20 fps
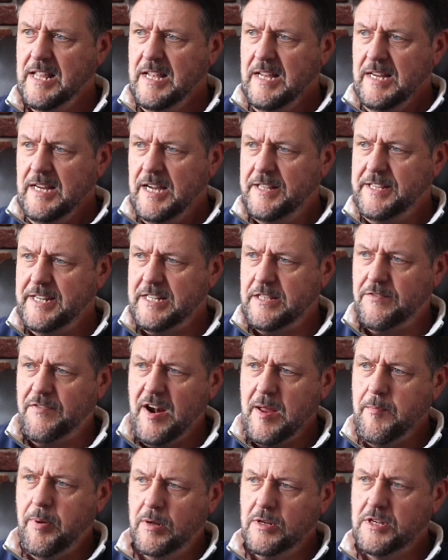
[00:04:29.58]
And then at the
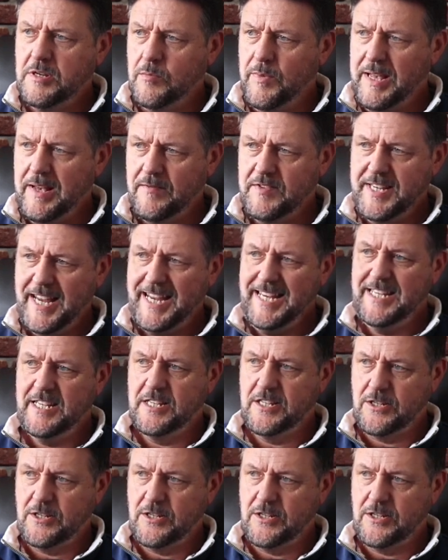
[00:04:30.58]
very bottom, we have data